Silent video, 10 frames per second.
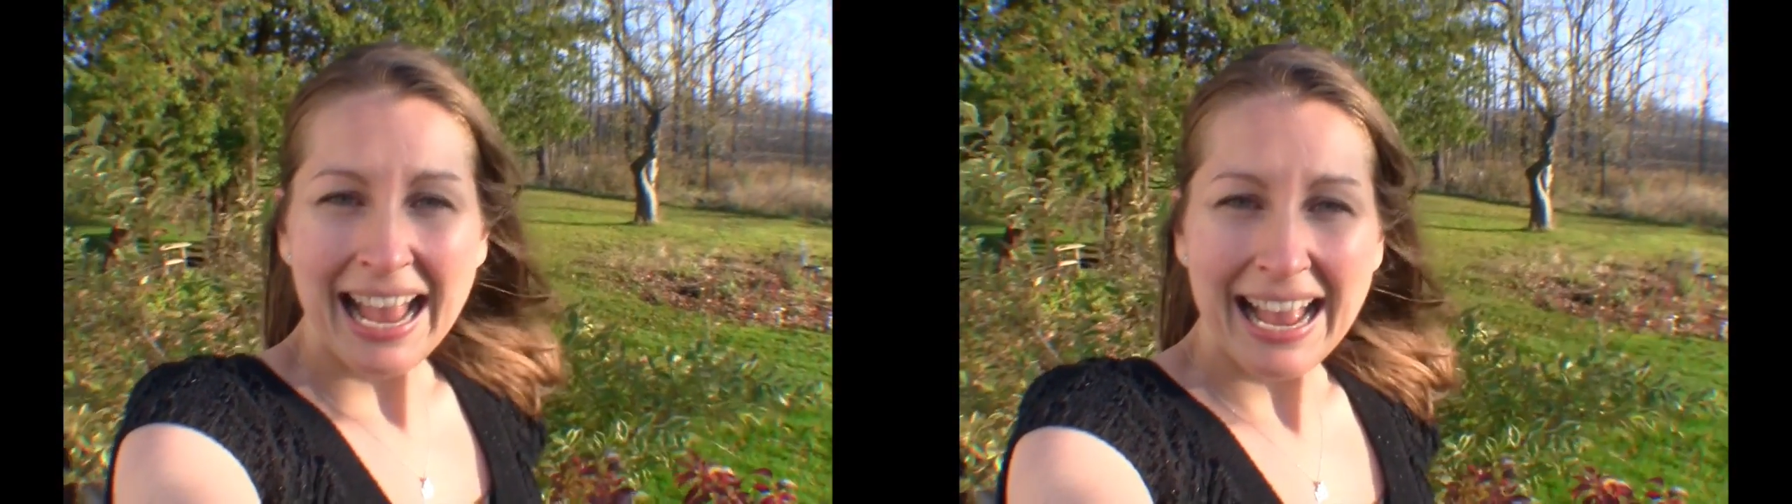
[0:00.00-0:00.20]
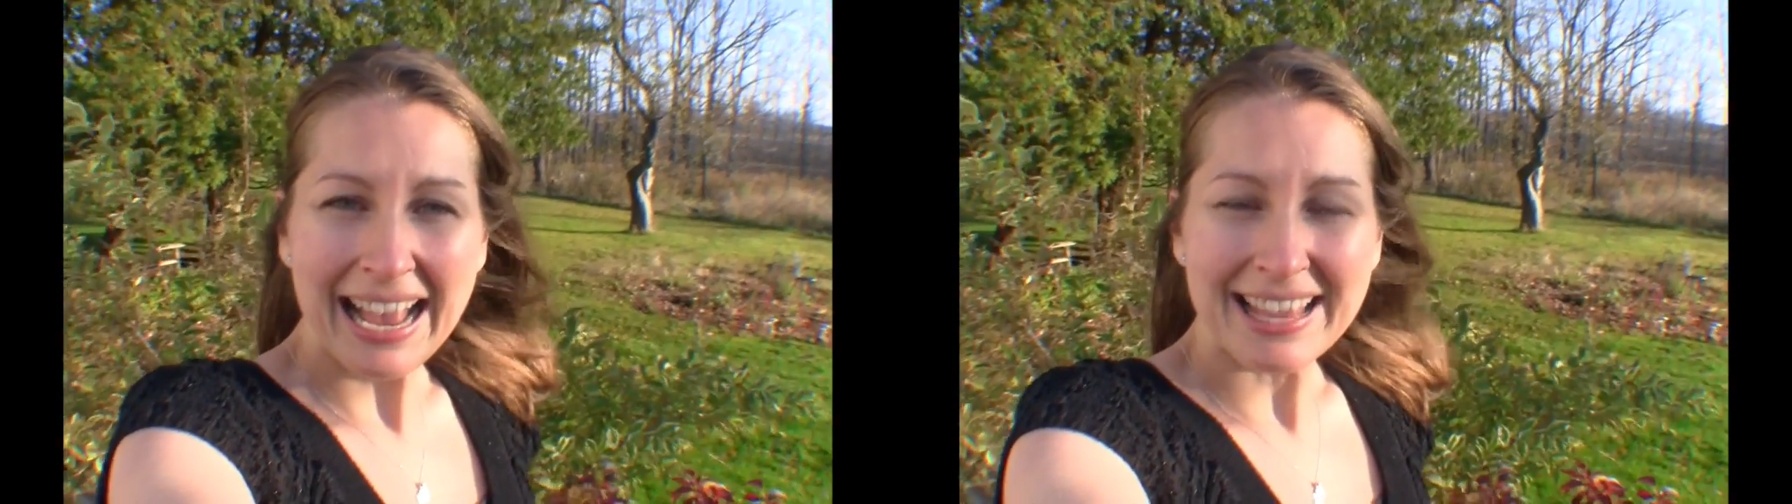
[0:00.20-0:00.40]

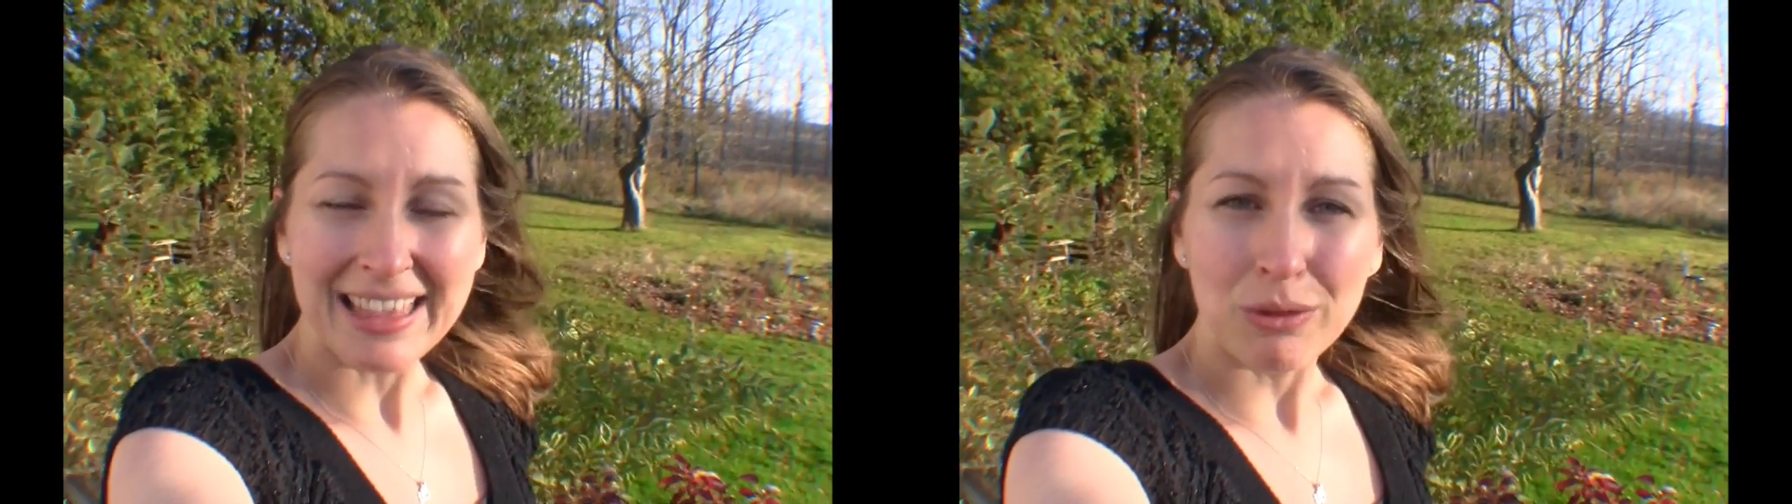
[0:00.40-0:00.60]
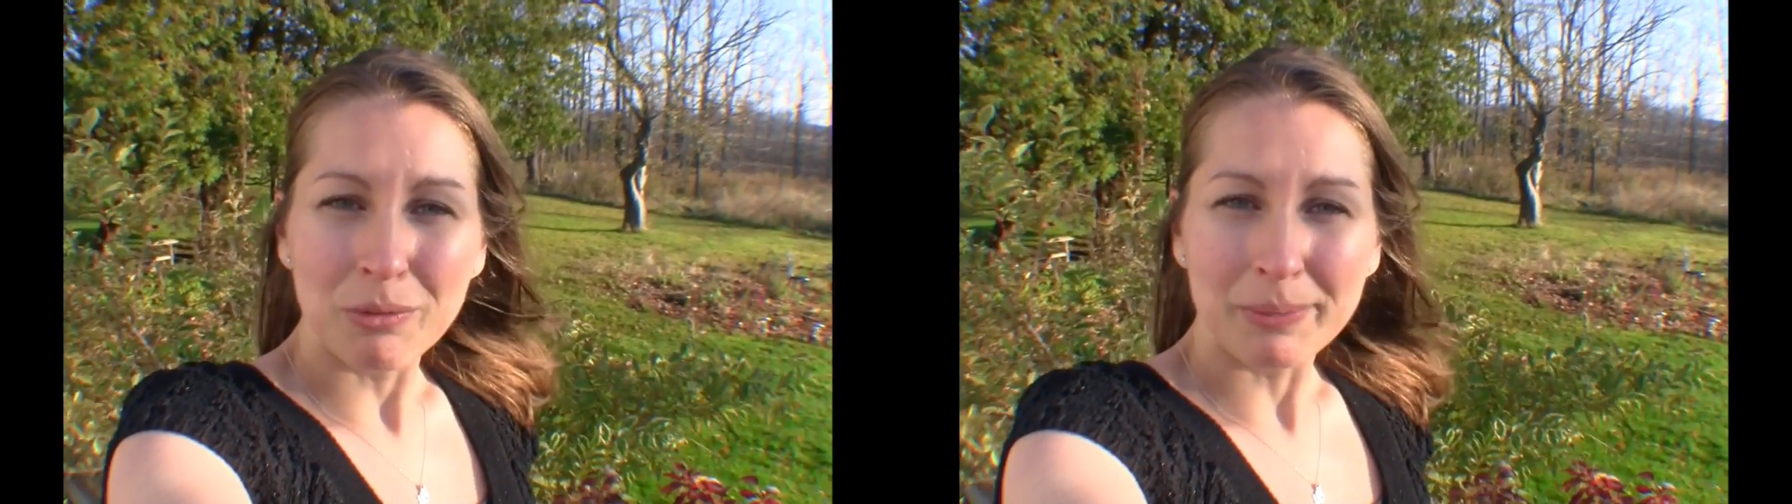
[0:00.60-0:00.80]

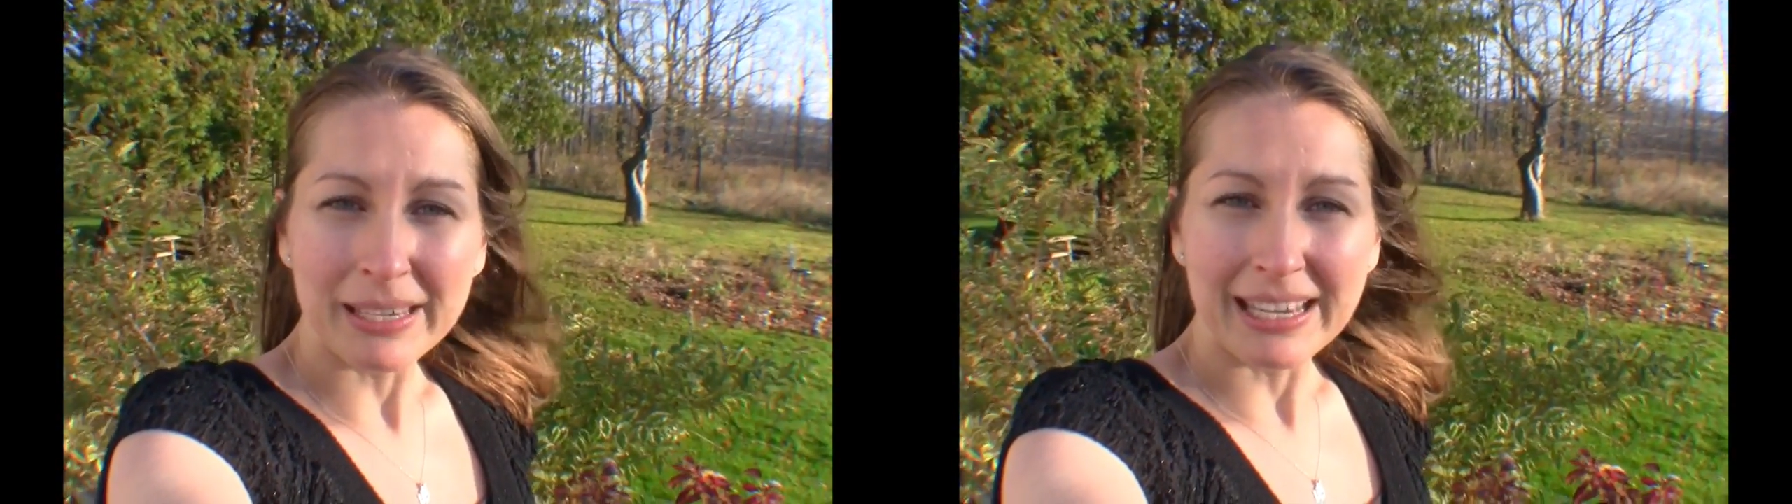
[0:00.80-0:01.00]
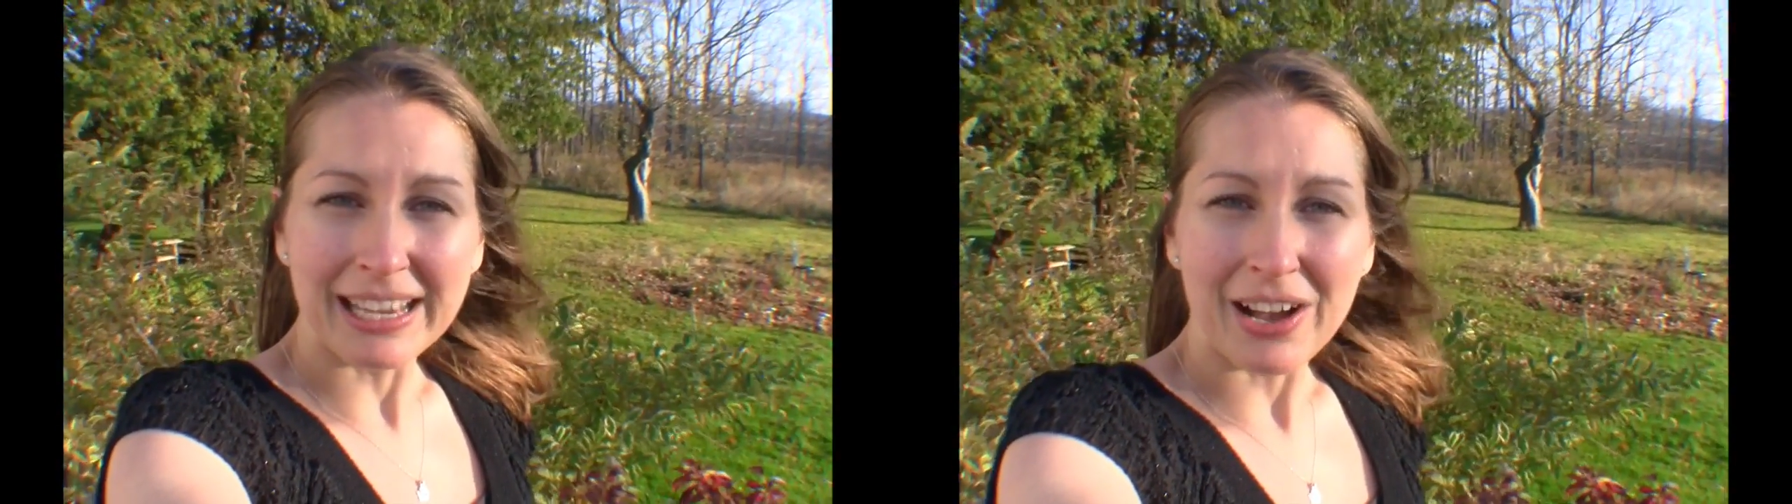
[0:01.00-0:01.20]
And that will
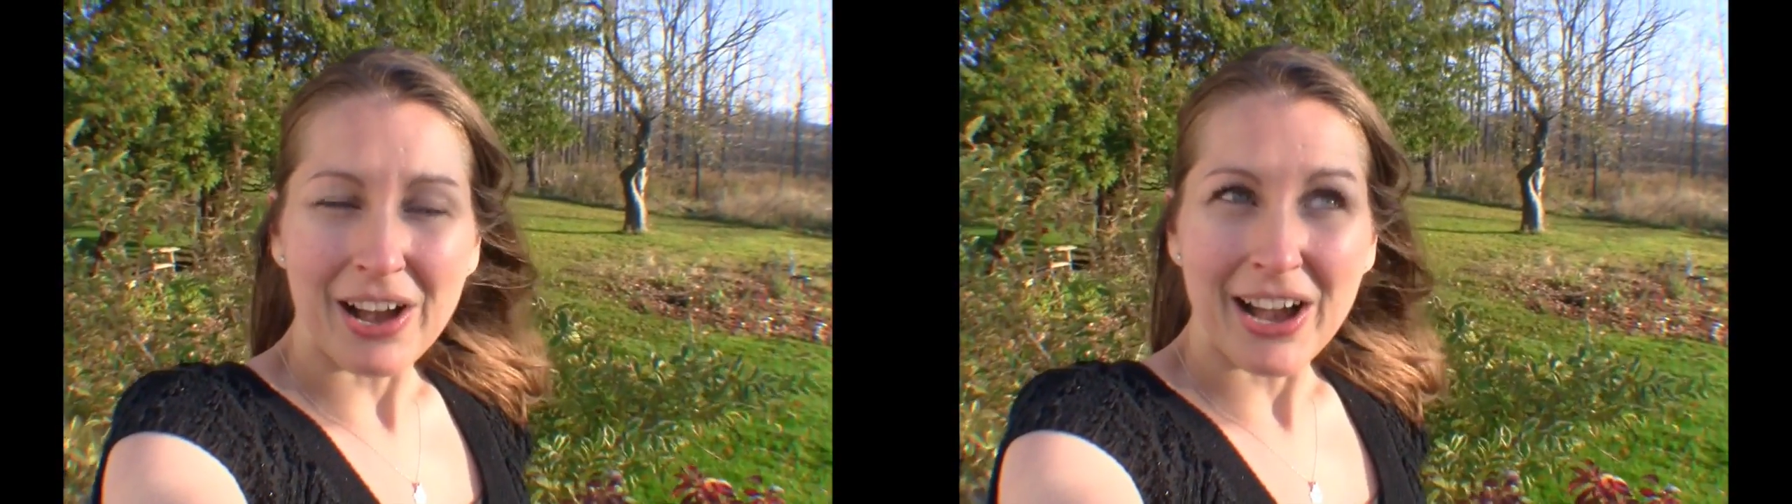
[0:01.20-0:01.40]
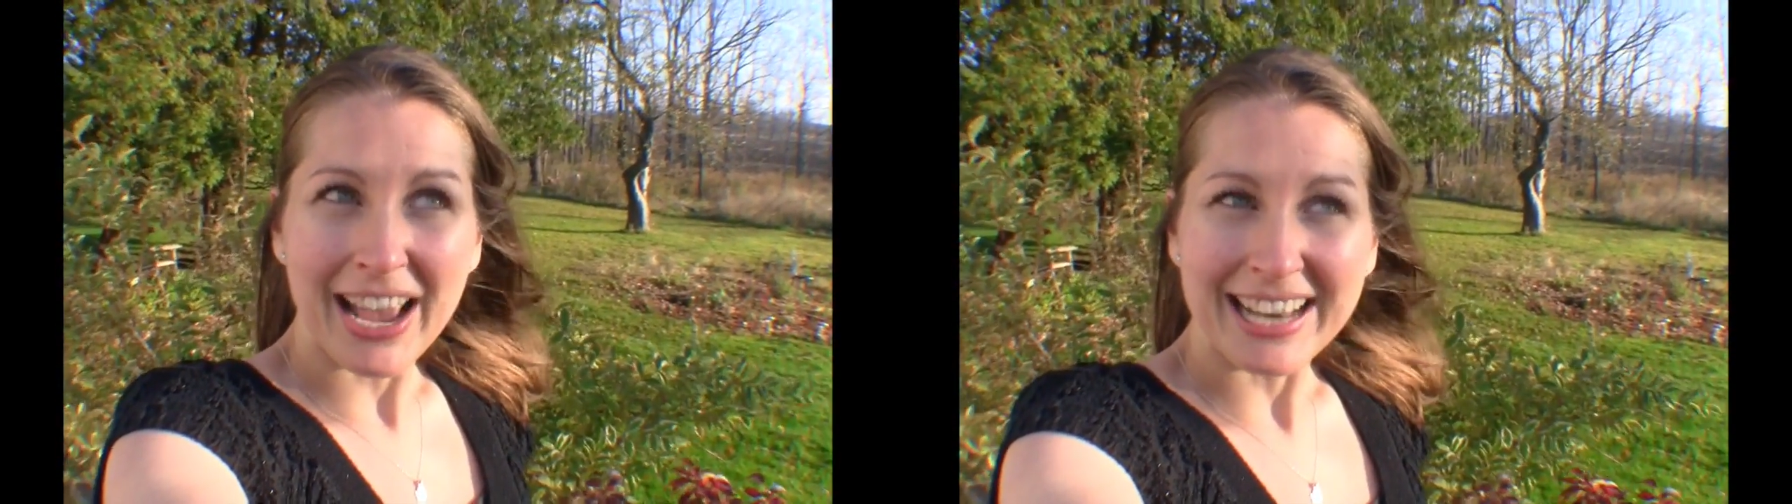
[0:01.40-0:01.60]
be
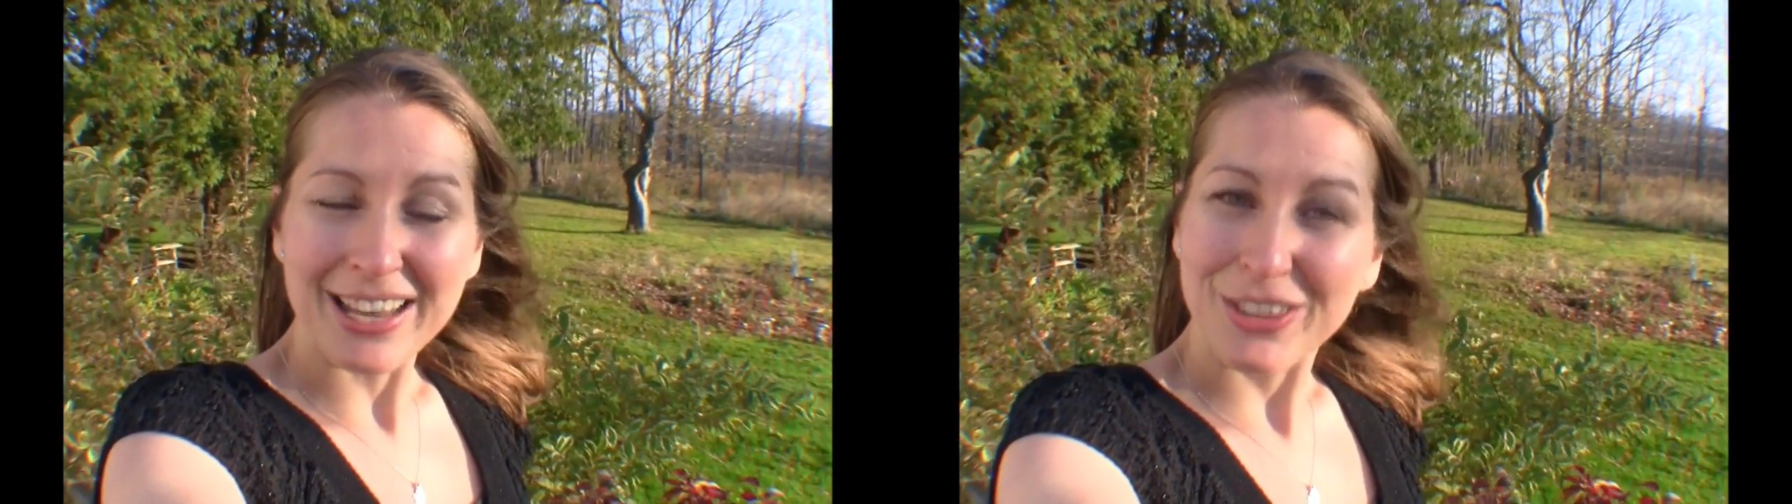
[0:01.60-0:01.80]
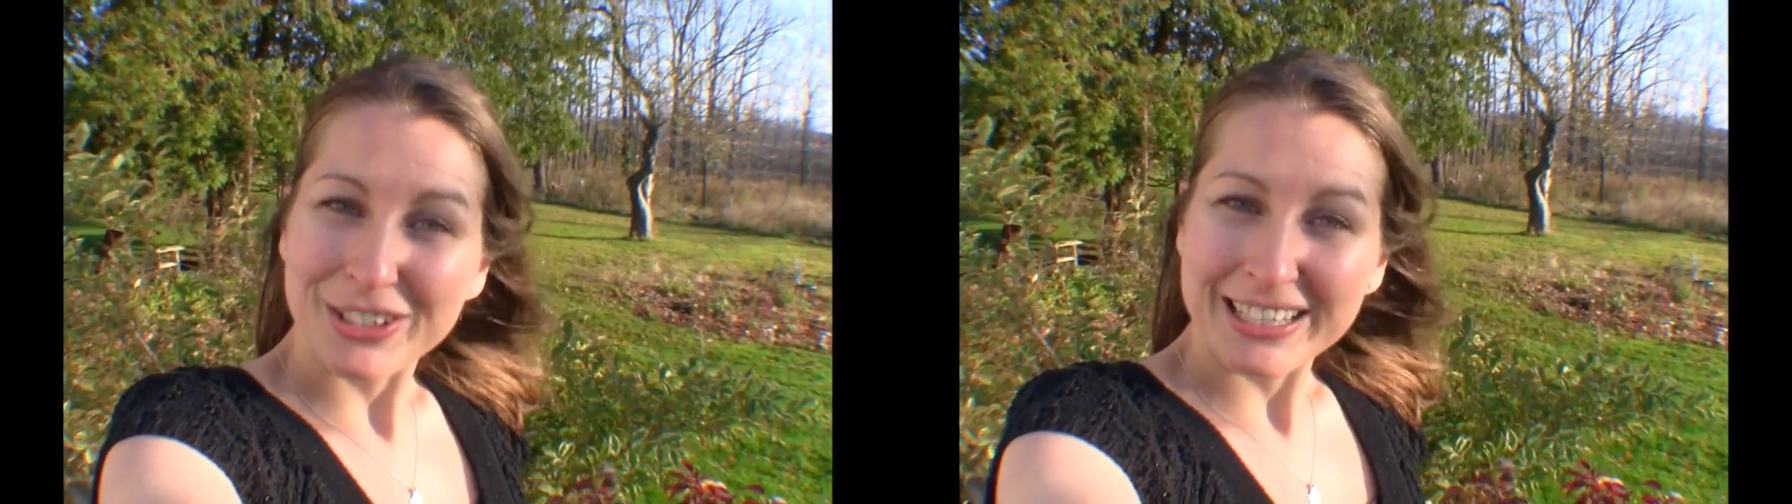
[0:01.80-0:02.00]

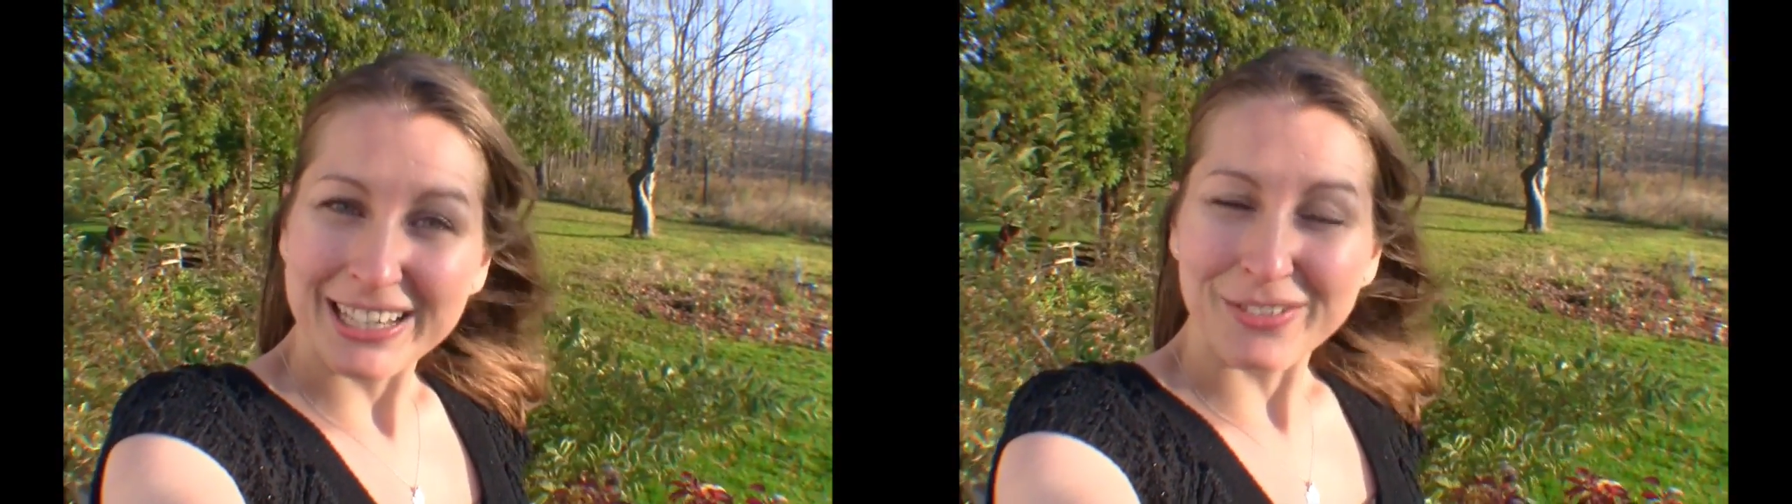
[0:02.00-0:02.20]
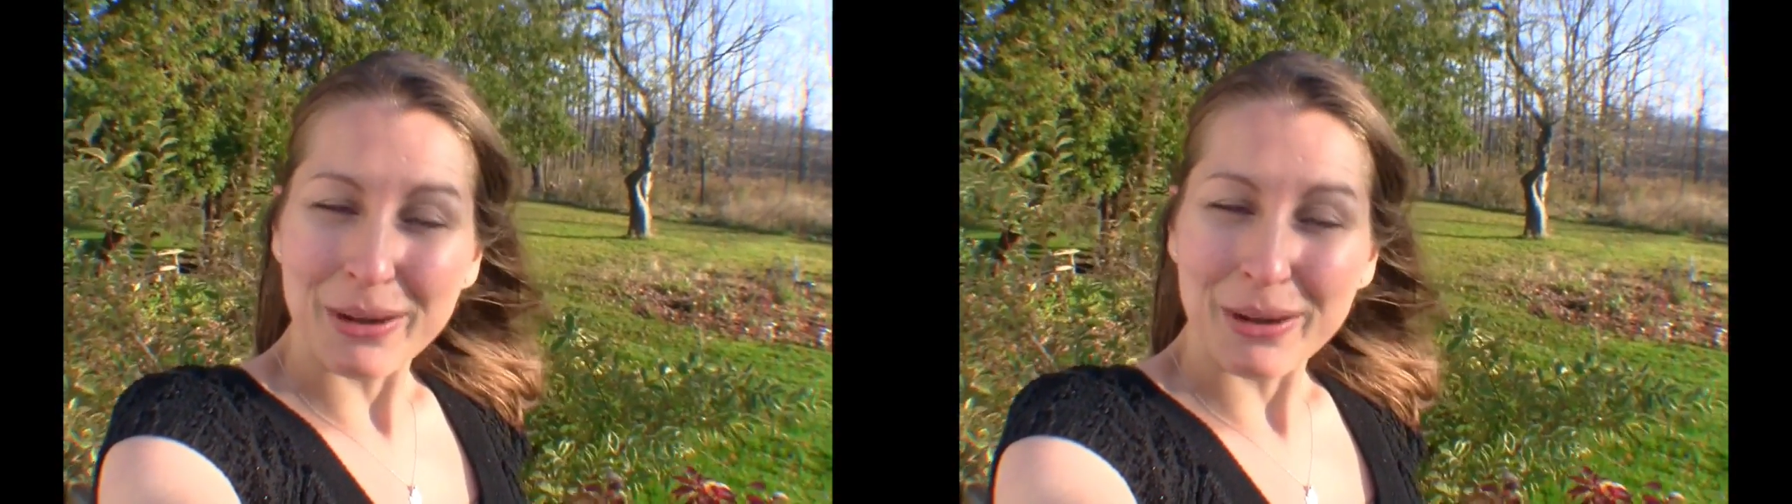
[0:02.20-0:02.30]
on Thursday,